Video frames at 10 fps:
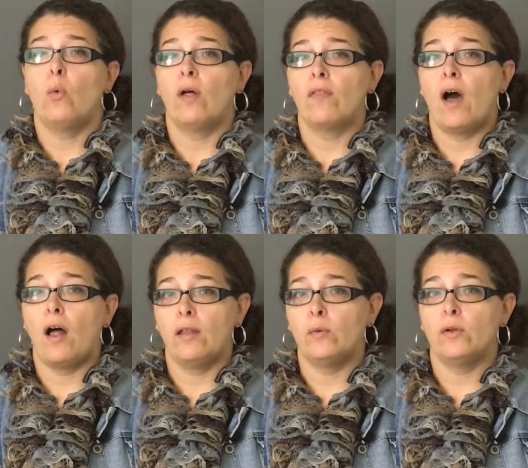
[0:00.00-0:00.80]
while the
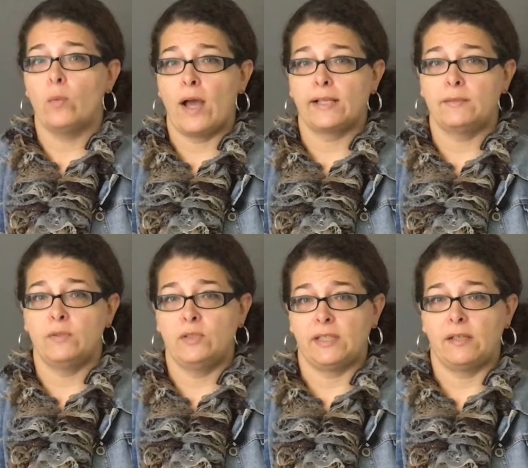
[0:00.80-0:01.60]
Hollywood Wax
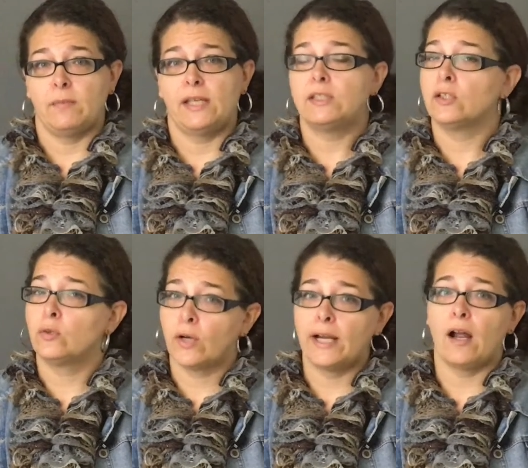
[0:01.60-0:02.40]
Museum is a
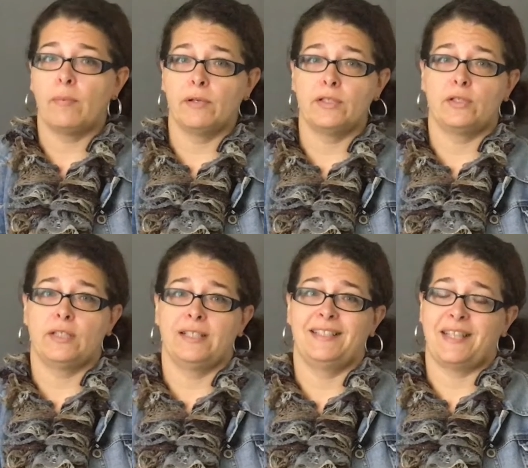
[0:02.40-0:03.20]
great
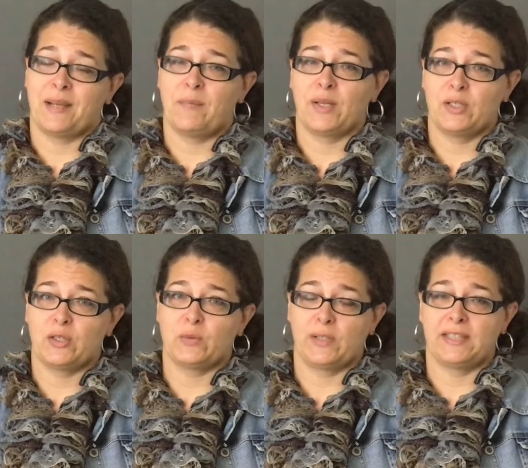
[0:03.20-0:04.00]
opportunity to take
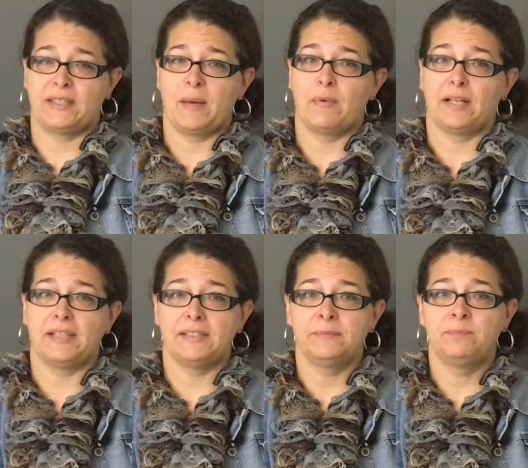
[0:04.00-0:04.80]
pictures with
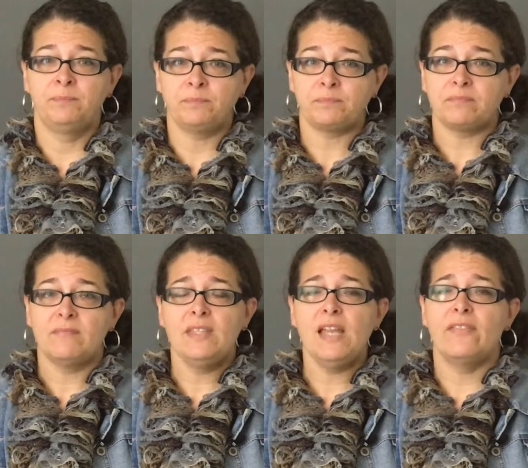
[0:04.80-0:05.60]
celebrities.
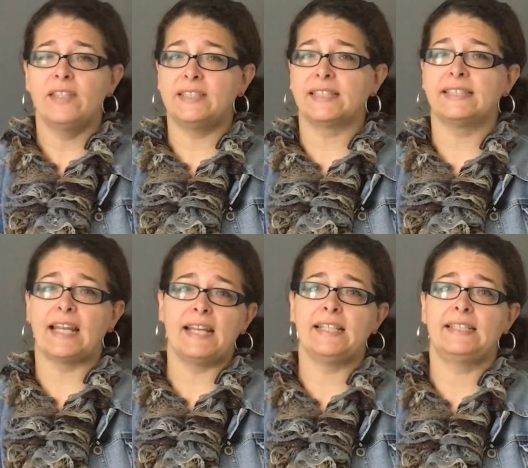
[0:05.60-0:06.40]
This
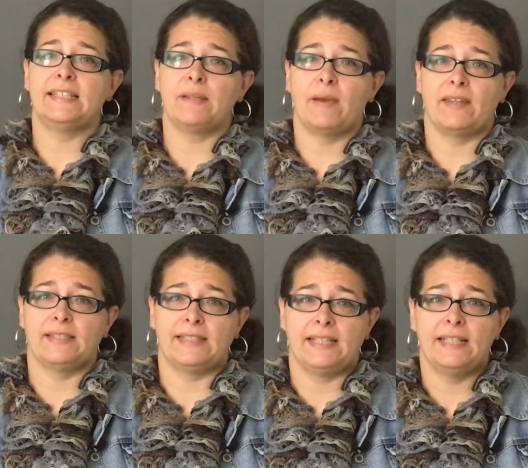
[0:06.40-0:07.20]
exciting city by
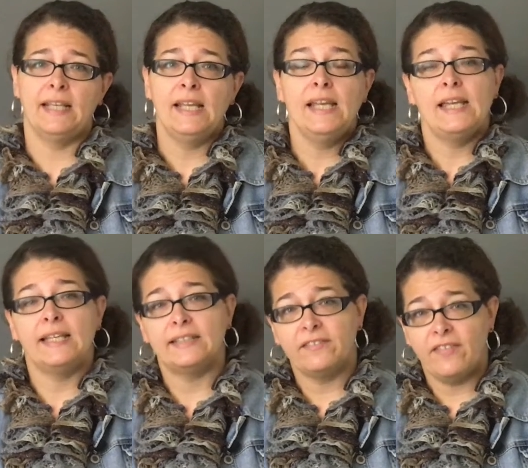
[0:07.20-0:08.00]
the sea
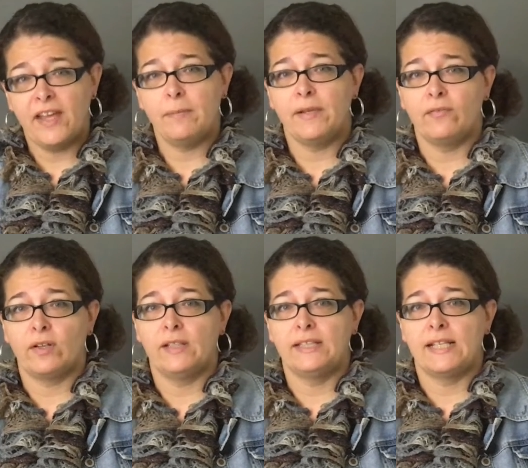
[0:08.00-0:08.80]
is a family
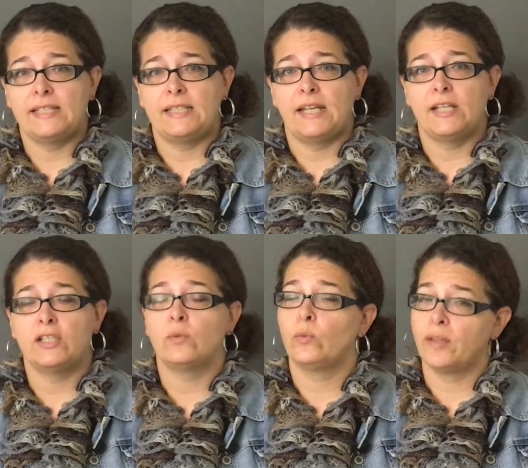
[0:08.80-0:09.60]
friendly
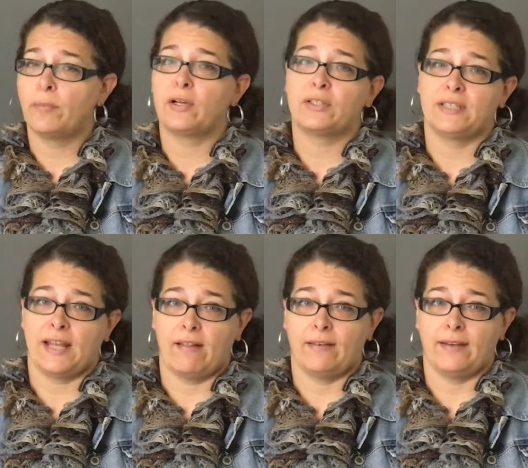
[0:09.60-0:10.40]
destination with
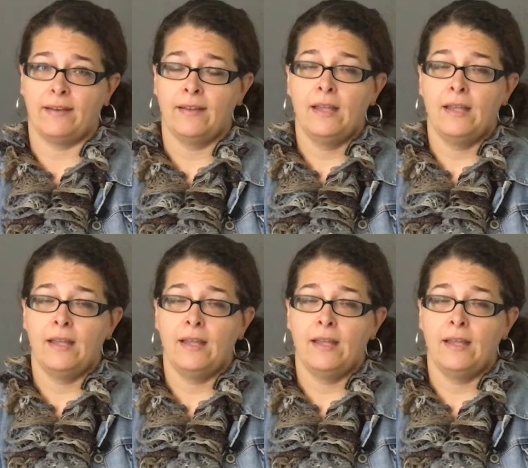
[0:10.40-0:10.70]
personality.